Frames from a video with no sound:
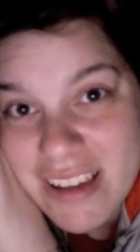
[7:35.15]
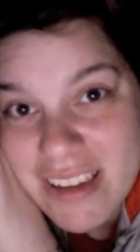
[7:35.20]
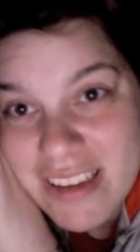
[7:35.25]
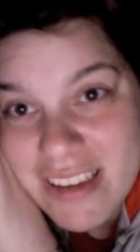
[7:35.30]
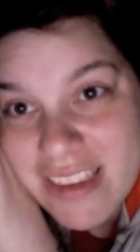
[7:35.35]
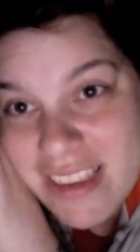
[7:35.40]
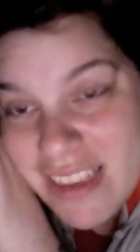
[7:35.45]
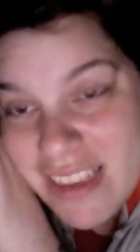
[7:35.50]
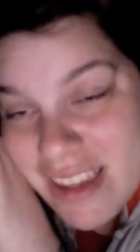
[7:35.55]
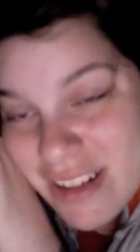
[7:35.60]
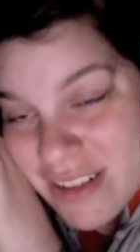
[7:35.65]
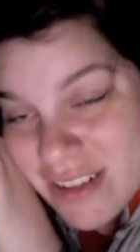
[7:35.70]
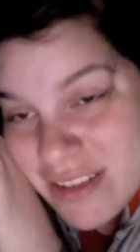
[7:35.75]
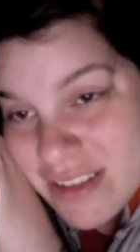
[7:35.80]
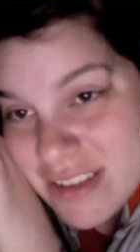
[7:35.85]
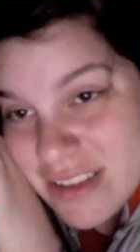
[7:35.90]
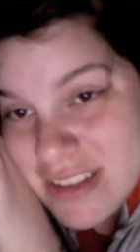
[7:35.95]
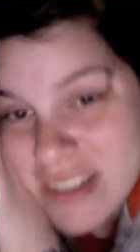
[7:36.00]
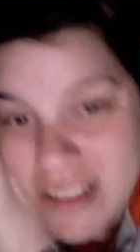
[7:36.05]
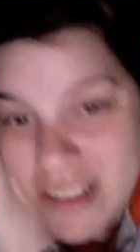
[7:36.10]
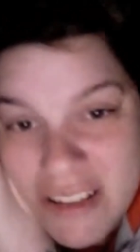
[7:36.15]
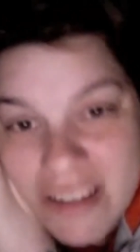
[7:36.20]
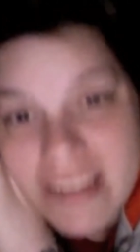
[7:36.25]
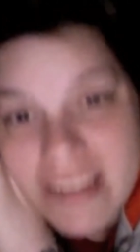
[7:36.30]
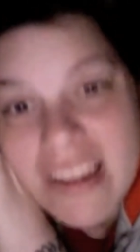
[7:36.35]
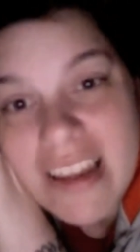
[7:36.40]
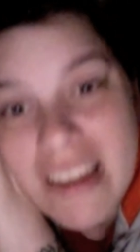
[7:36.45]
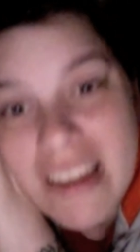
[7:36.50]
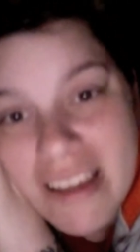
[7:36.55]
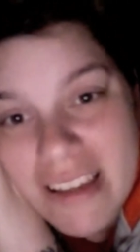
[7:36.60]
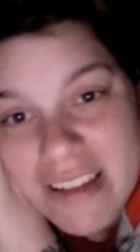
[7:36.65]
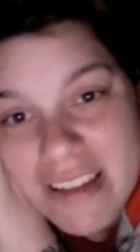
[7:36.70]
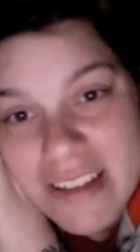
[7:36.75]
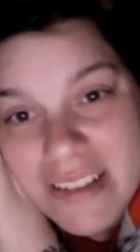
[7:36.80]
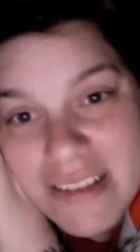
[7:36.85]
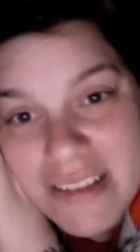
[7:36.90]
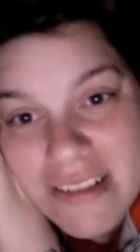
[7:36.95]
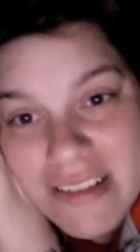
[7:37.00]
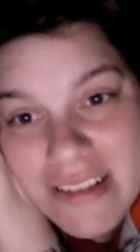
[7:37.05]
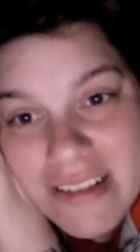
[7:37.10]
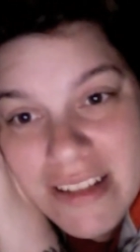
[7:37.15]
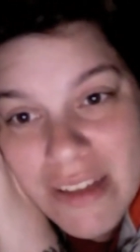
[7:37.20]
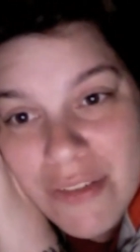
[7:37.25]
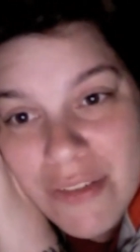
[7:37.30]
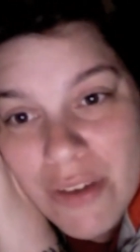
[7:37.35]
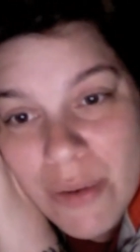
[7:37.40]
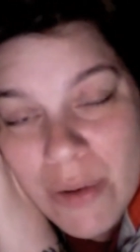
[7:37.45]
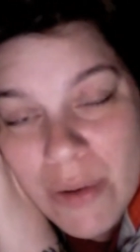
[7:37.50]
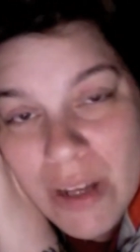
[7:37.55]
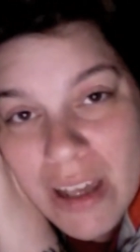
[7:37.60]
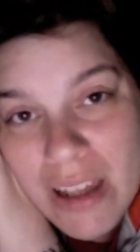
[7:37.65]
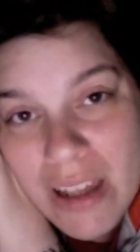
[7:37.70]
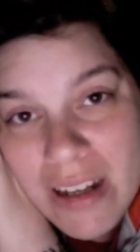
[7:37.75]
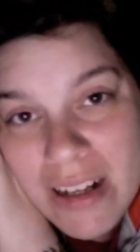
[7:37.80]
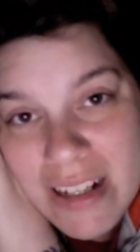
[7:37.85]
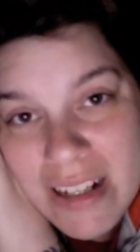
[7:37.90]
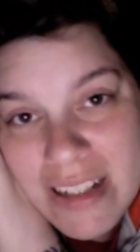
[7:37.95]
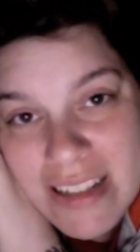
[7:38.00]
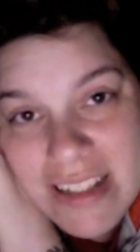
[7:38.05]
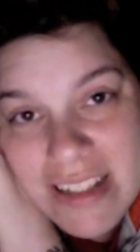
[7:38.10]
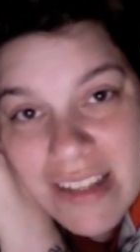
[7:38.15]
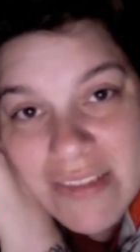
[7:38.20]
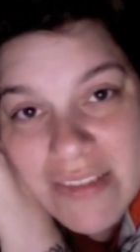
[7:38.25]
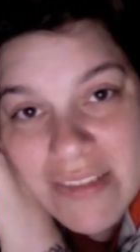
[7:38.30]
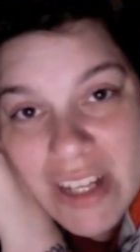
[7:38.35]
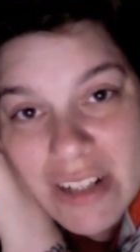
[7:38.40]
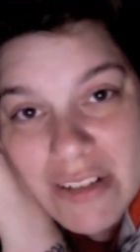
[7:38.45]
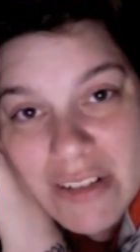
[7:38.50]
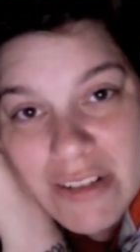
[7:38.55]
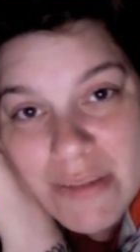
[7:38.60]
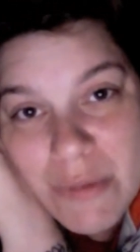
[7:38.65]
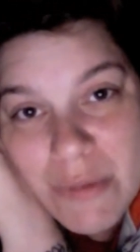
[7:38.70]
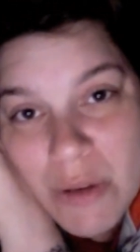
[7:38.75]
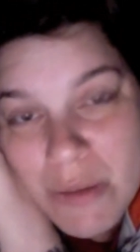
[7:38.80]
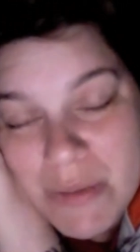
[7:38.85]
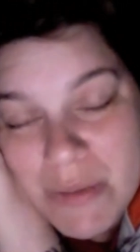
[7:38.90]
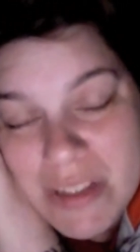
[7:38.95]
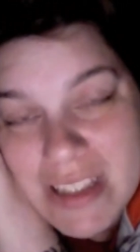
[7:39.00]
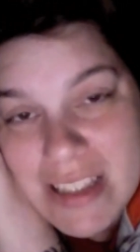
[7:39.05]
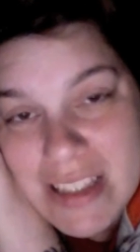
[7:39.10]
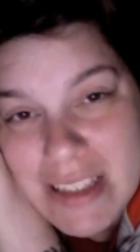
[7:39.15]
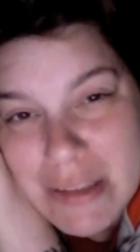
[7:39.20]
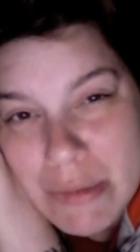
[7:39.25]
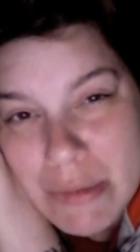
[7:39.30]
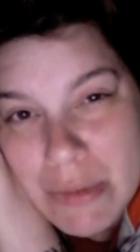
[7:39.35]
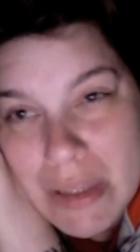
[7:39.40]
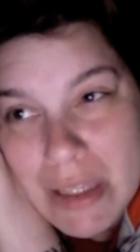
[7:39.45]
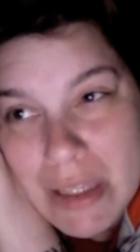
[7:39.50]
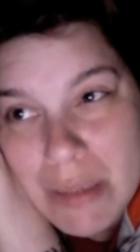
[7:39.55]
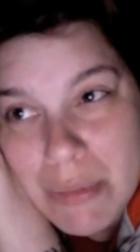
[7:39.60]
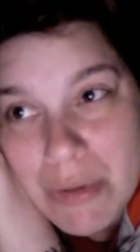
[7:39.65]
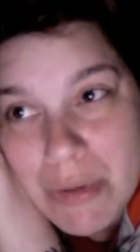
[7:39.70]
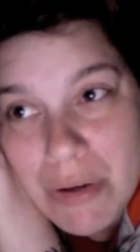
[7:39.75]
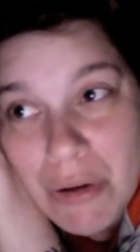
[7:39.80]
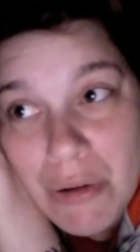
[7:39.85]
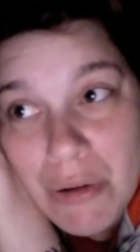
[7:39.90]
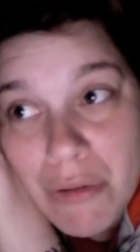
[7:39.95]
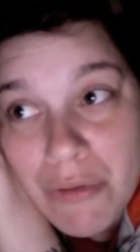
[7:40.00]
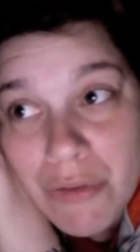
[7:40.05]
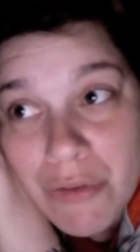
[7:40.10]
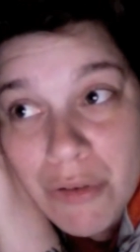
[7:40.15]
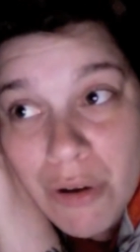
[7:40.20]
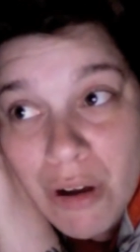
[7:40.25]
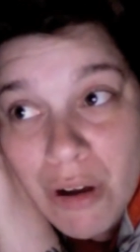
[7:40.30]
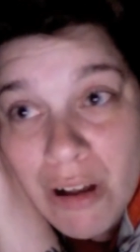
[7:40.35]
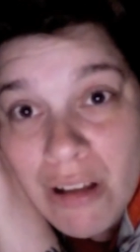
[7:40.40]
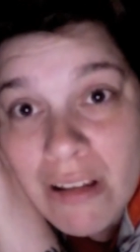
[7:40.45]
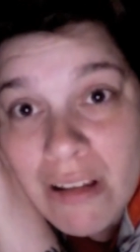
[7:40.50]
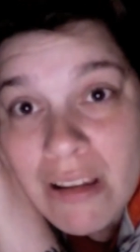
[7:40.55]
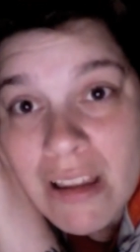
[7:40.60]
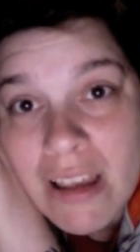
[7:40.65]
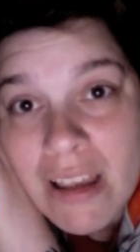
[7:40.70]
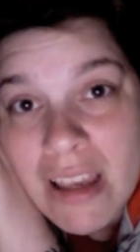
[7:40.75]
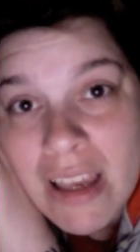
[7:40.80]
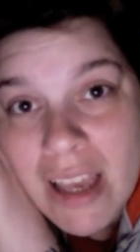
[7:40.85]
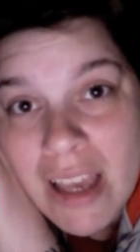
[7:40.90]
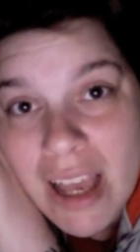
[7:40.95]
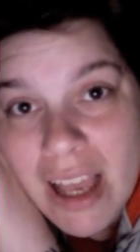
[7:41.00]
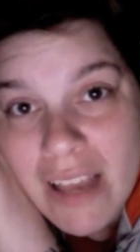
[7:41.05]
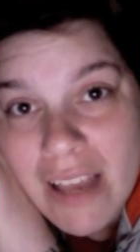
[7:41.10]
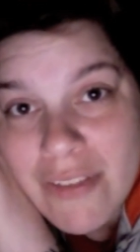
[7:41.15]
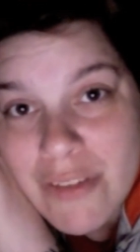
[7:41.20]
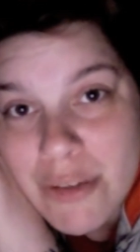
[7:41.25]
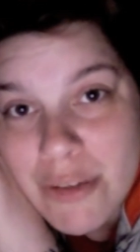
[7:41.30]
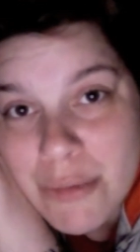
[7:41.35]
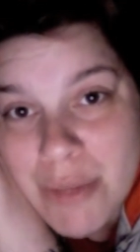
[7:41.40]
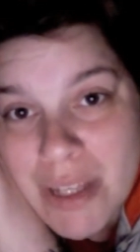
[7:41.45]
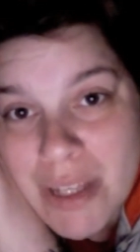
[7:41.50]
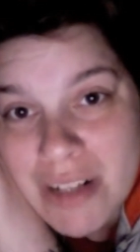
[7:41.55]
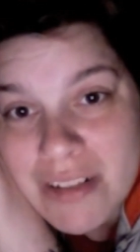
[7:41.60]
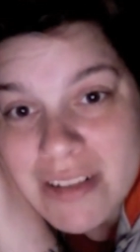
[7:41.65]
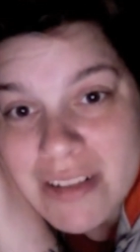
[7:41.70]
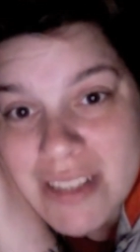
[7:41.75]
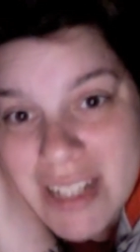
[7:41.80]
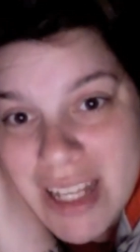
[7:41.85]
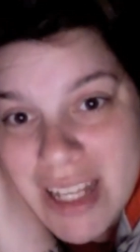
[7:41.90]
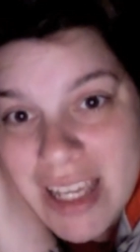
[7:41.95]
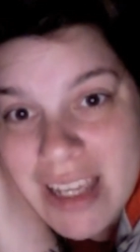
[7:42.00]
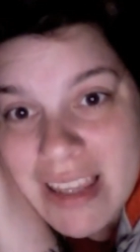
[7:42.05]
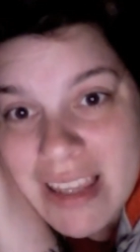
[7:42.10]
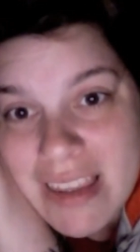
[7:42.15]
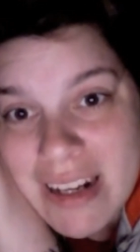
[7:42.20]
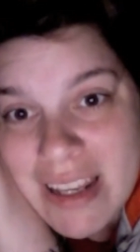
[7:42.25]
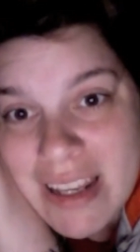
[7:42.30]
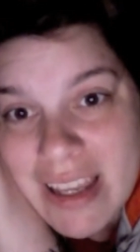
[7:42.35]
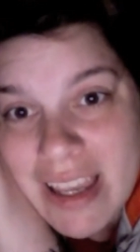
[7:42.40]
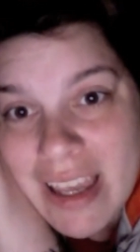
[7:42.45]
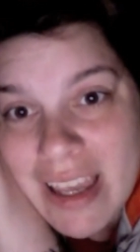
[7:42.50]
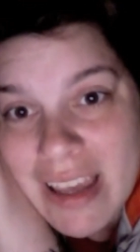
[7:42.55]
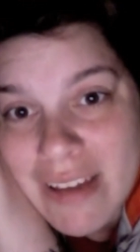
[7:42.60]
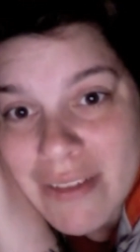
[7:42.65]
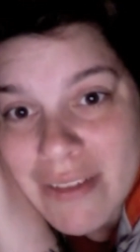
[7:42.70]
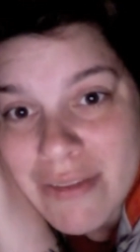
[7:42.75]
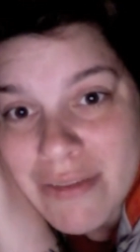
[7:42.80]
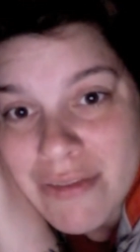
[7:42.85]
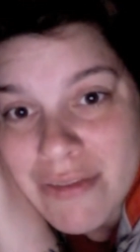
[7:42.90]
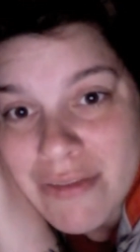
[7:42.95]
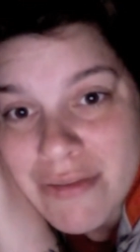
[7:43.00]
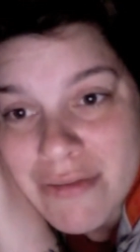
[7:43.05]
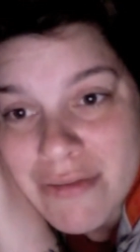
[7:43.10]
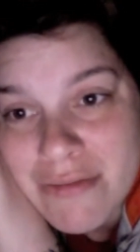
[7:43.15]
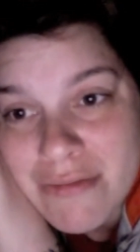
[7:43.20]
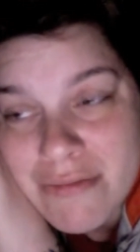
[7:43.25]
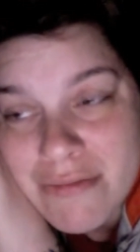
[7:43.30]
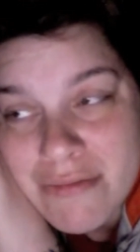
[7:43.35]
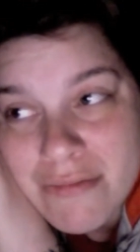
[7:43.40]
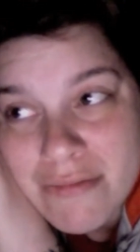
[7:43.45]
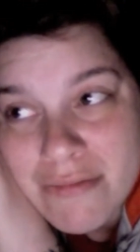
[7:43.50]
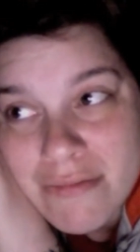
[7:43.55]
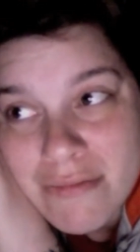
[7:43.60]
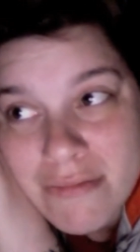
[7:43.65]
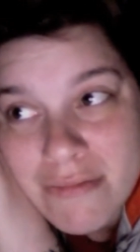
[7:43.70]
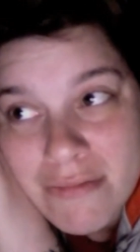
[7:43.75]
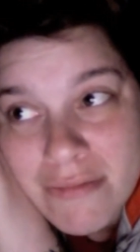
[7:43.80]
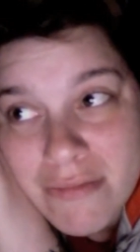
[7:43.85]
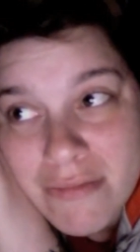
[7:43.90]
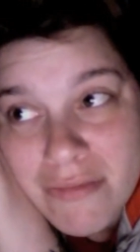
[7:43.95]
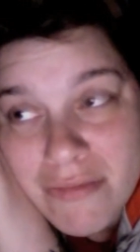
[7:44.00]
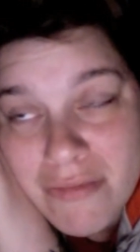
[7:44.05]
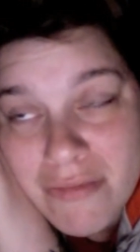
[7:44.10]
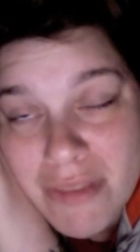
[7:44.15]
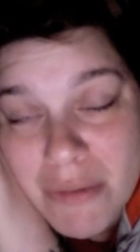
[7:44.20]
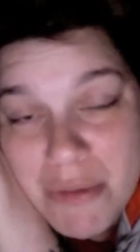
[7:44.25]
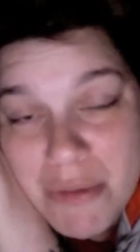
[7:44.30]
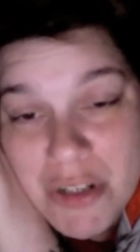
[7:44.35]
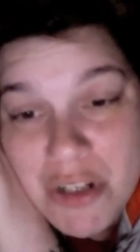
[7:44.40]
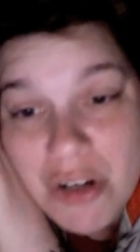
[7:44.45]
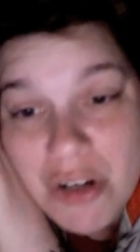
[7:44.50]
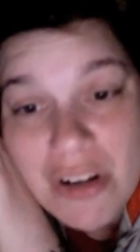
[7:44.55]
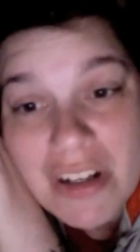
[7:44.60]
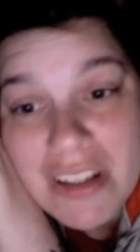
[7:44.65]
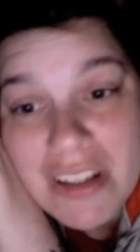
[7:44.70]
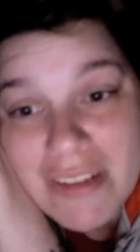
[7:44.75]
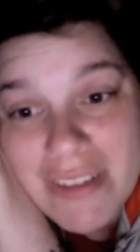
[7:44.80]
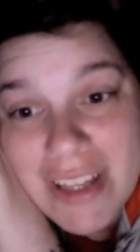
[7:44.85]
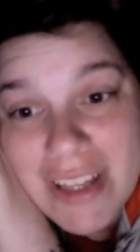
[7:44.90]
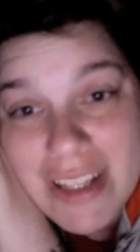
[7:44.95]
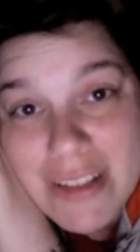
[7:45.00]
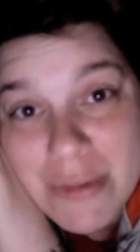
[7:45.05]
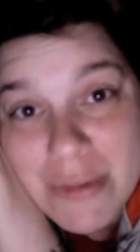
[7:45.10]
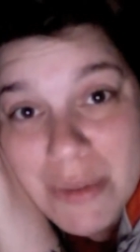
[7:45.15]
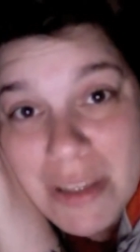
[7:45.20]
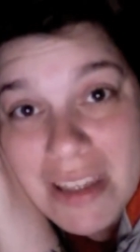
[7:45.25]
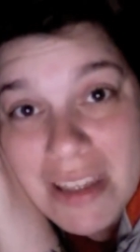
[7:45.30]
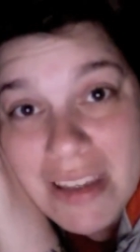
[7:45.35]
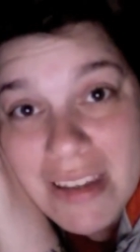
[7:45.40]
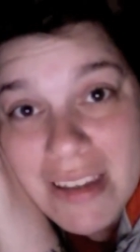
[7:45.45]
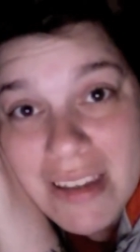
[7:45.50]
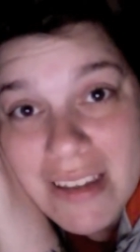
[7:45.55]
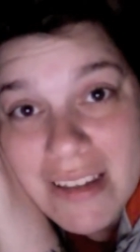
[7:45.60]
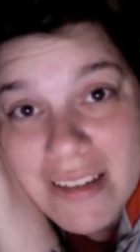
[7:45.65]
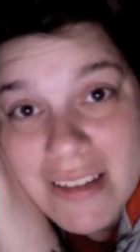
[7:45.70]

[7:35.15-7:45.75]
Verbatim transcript: there's still like stuff going on, and I still have doctor's appointments this week, but overall I feel better today than I have the majority of last week.